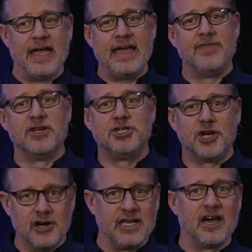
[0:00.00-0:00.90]
in the
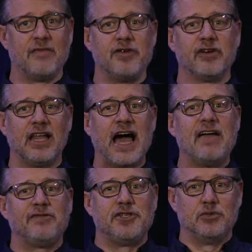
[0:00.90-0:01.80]
journey of your
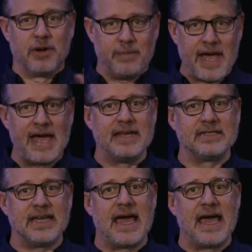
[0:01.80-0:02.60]
life to repent